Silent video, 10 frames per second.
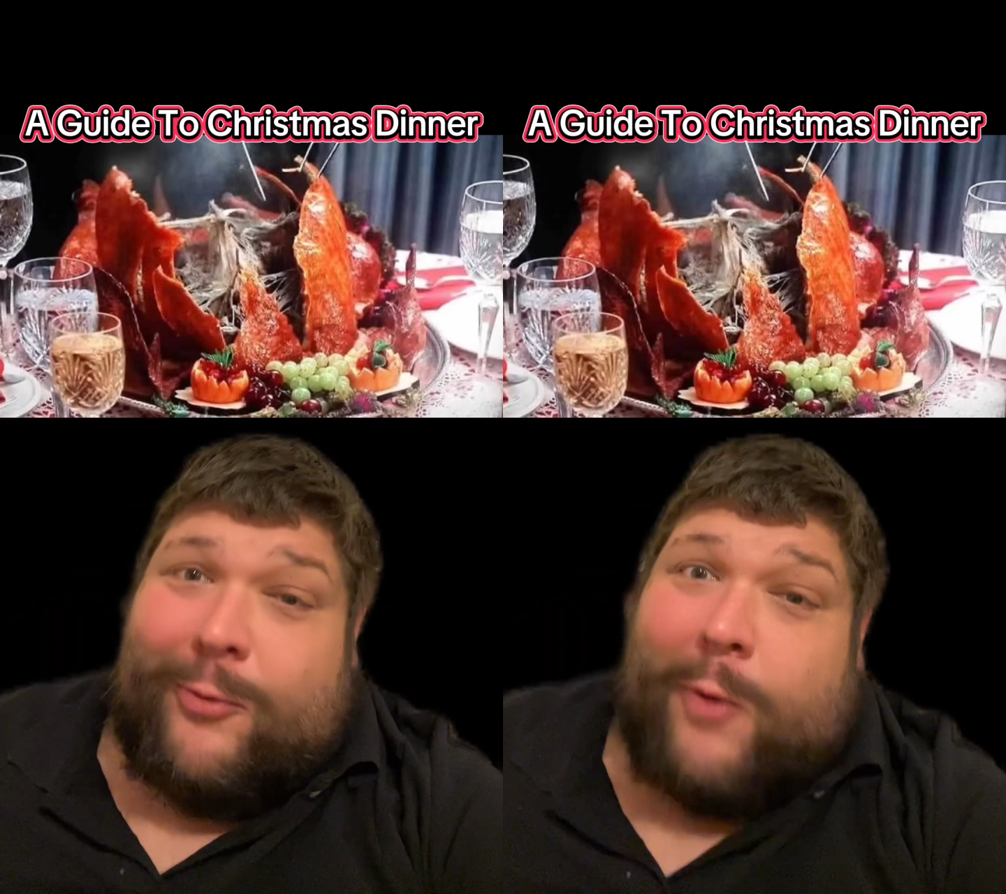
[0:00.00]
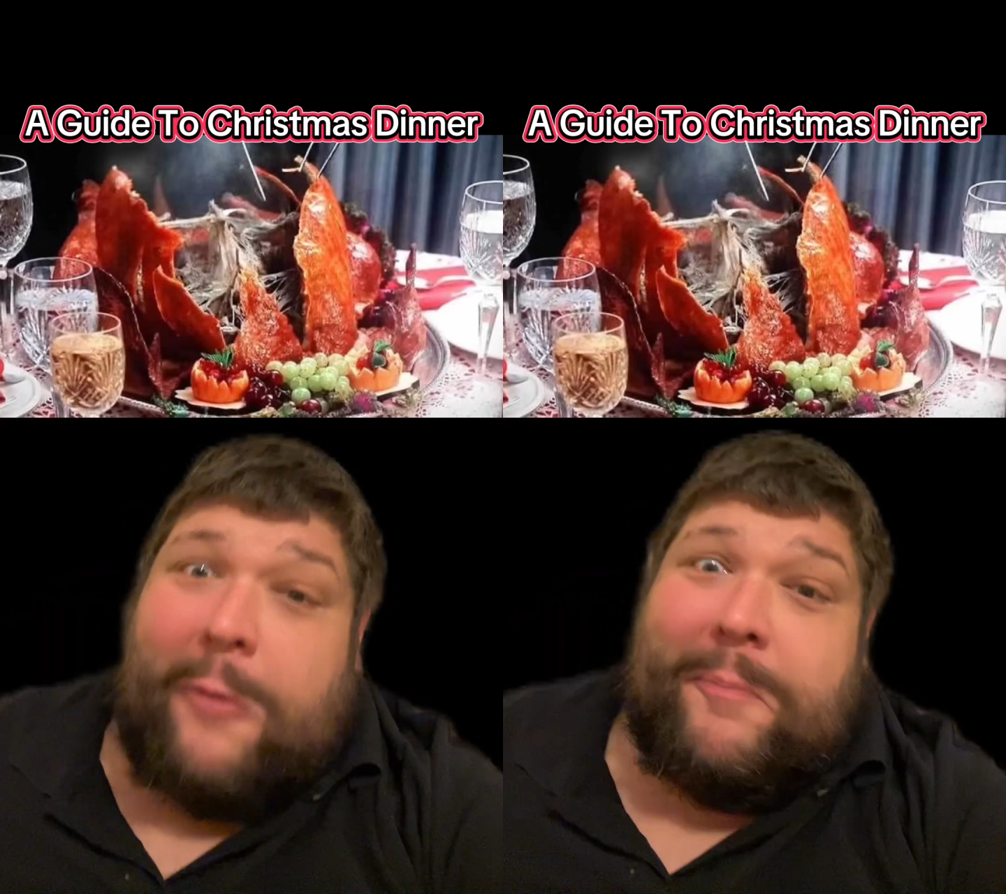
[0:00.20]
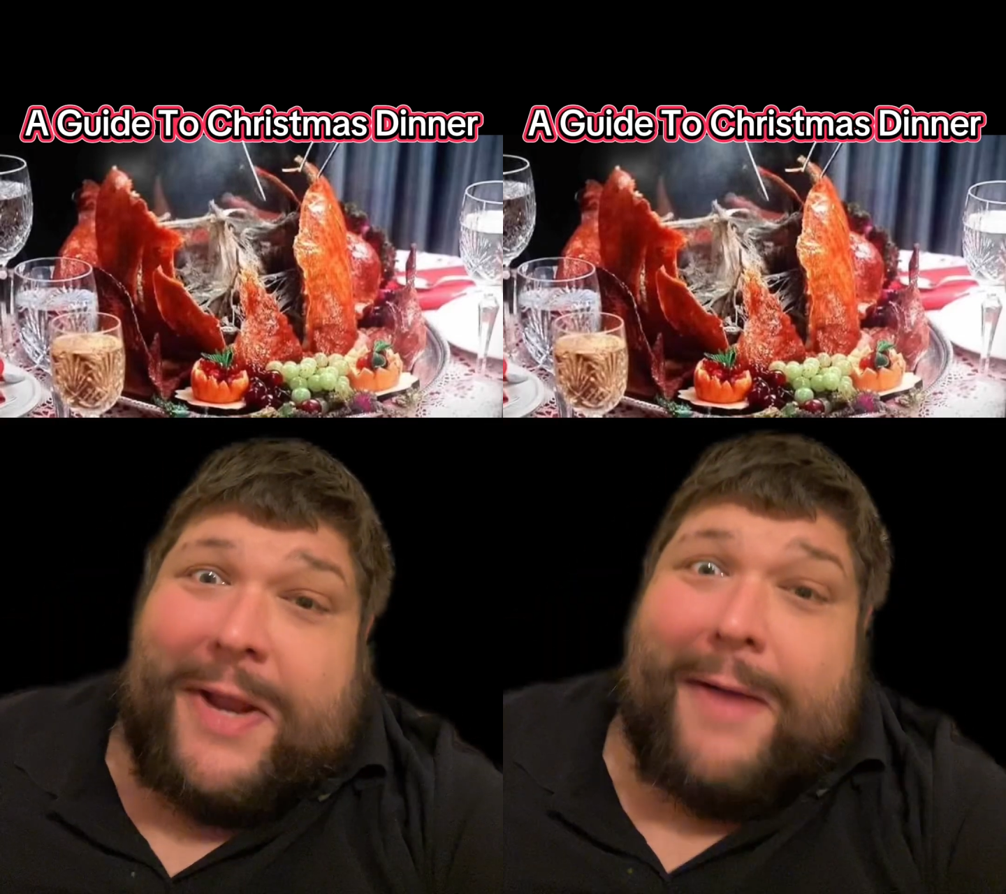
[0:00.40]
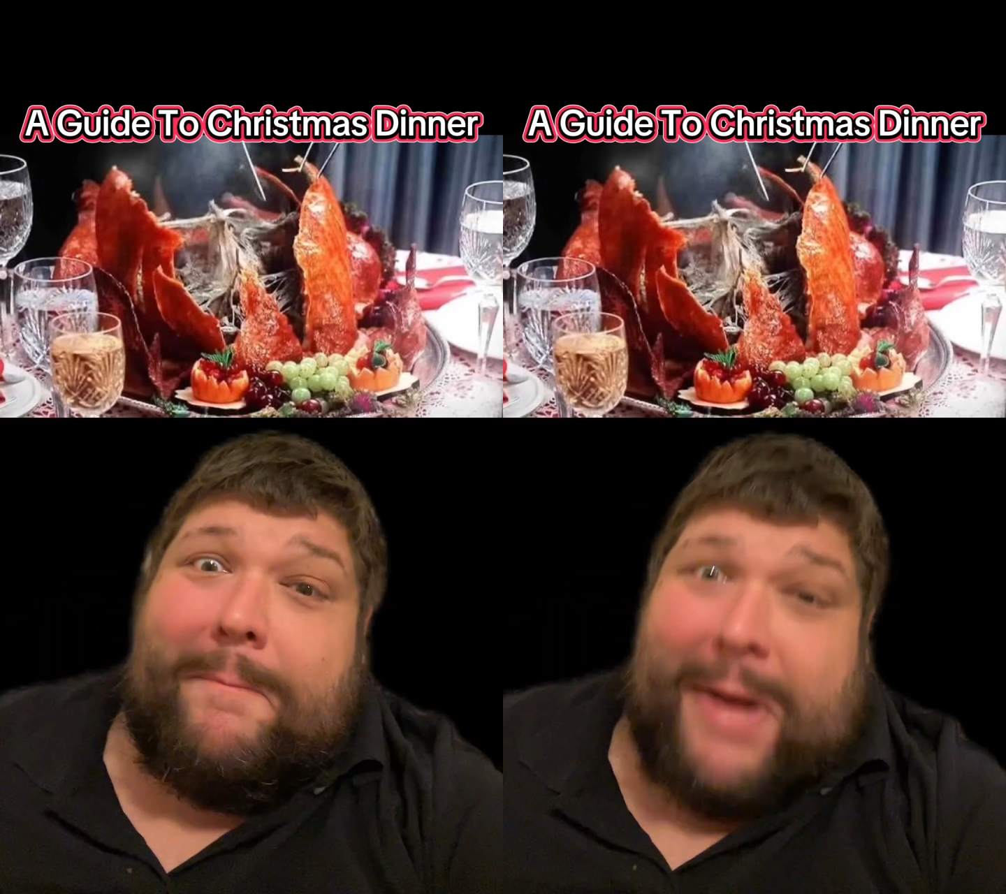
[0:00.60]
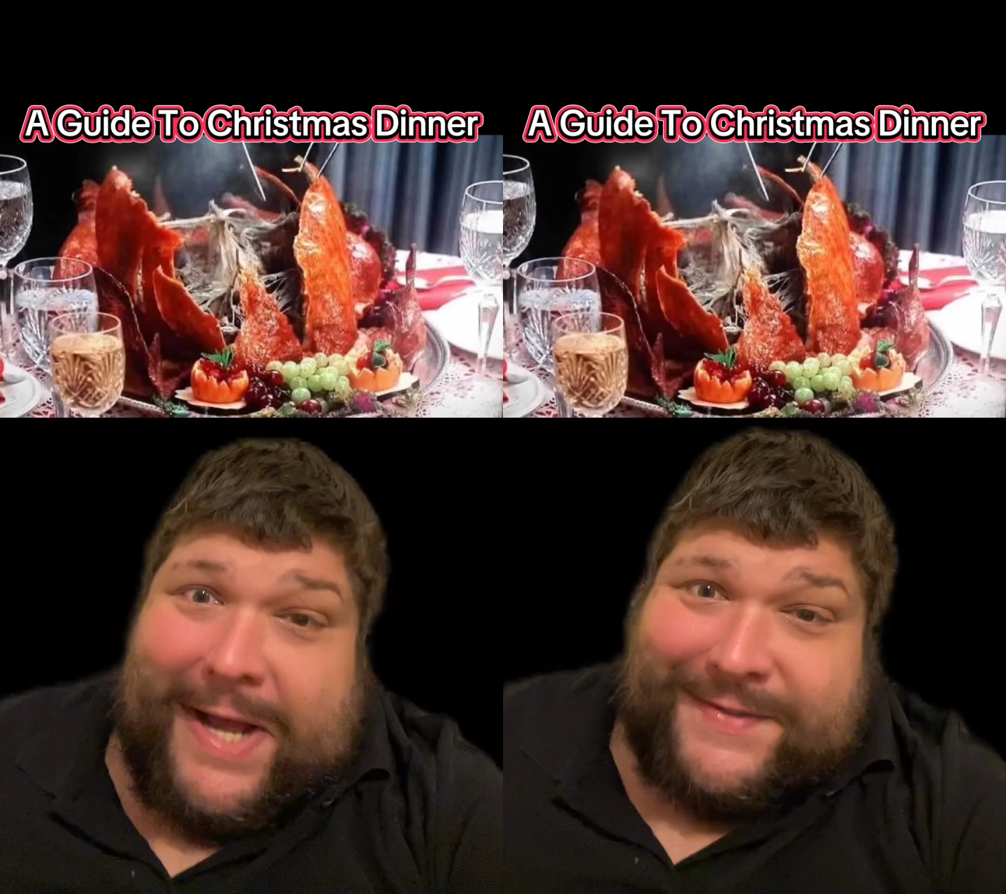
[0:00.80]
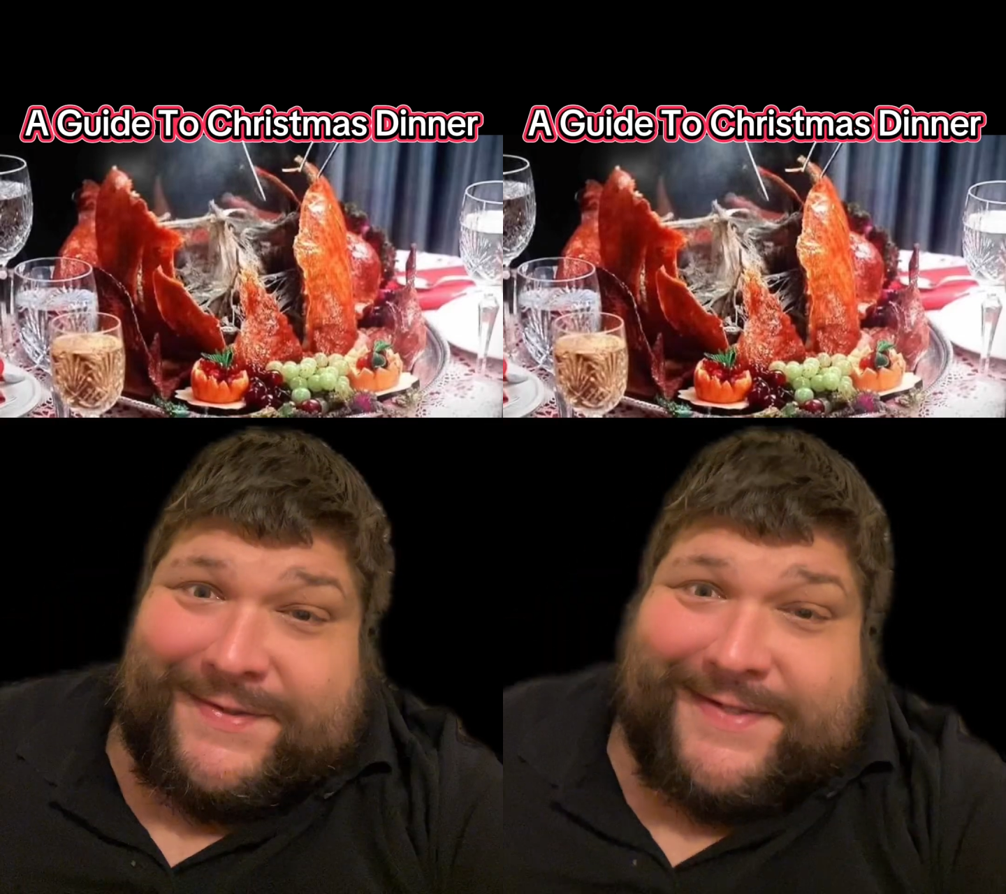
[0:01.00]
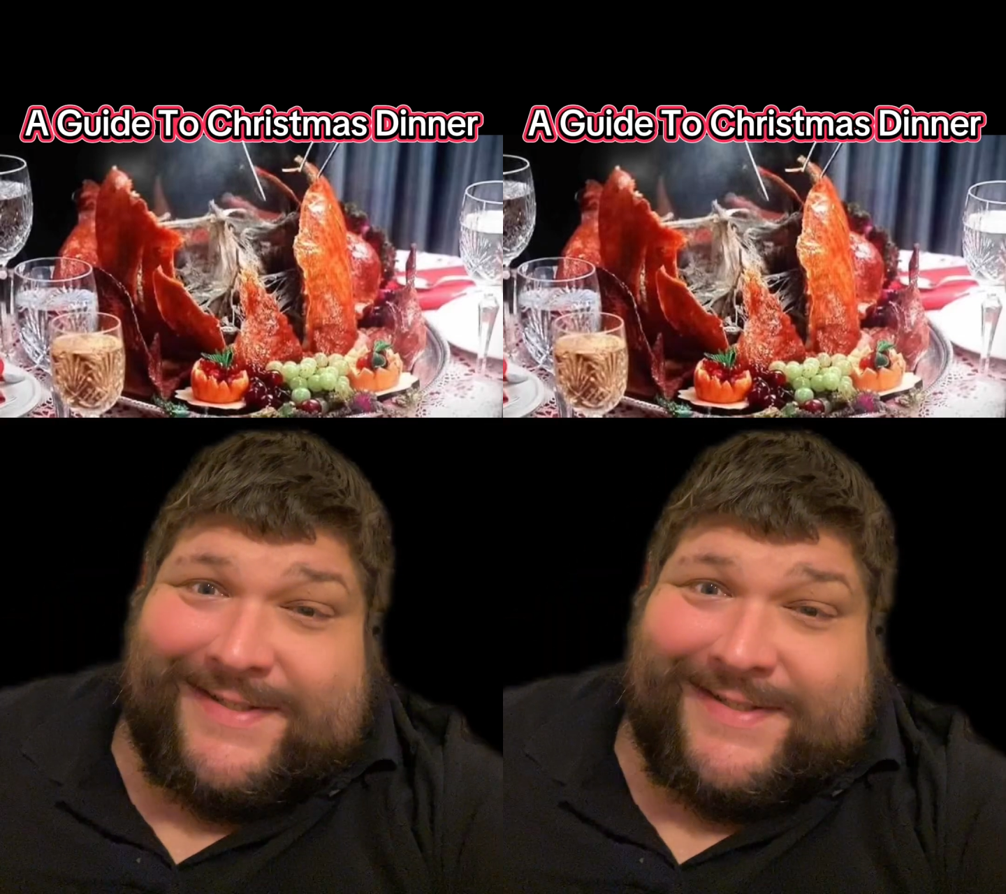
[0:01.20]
won't be a bust.